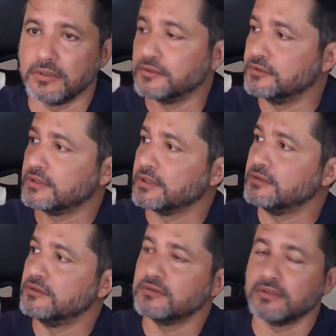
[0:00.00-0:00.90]
You can
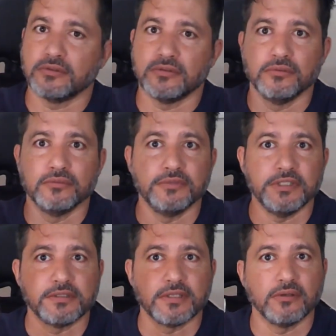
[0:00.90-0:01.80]
use it to
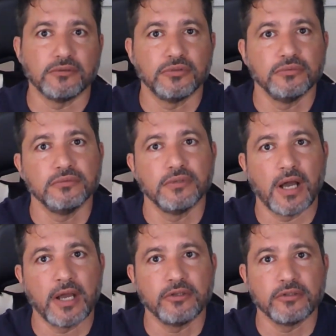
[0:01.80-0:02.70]
reach out to
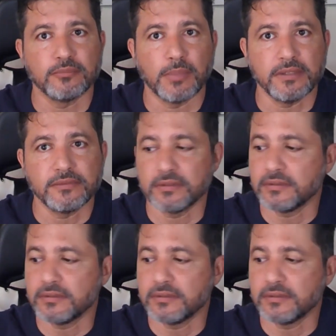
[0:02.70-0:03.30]
higher spaces.